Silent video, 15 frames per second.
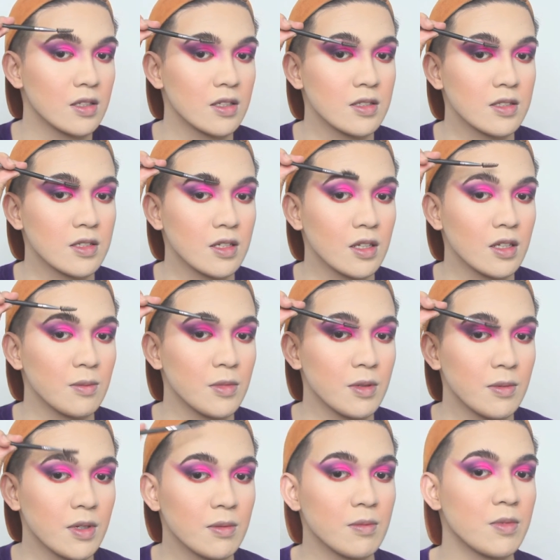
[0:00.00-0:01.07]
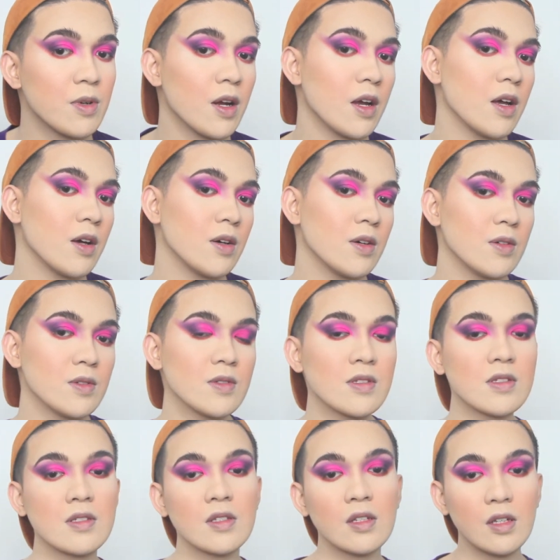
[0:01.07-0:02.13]
it's gonna be my brows.
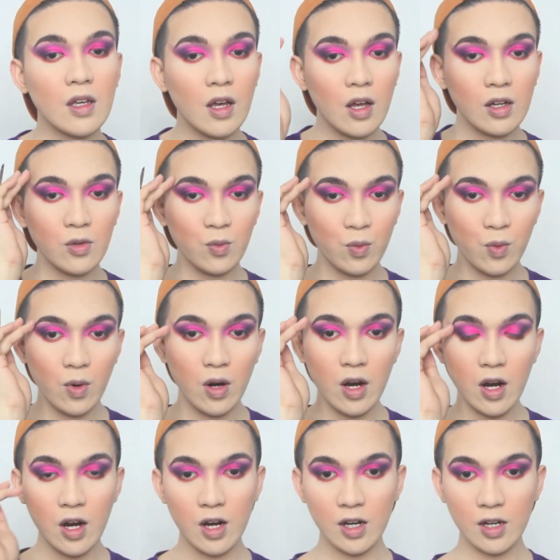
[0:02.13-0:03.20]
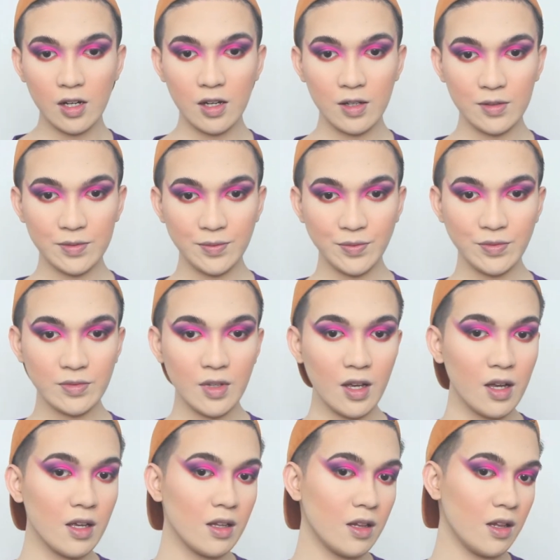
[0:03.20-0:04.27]
Work!
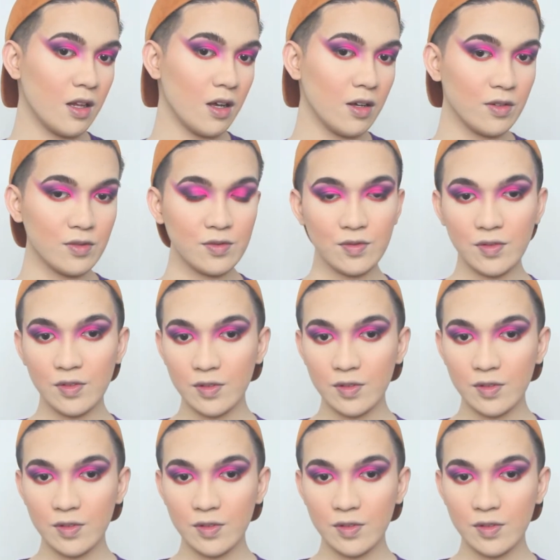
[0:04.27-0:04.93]
I love.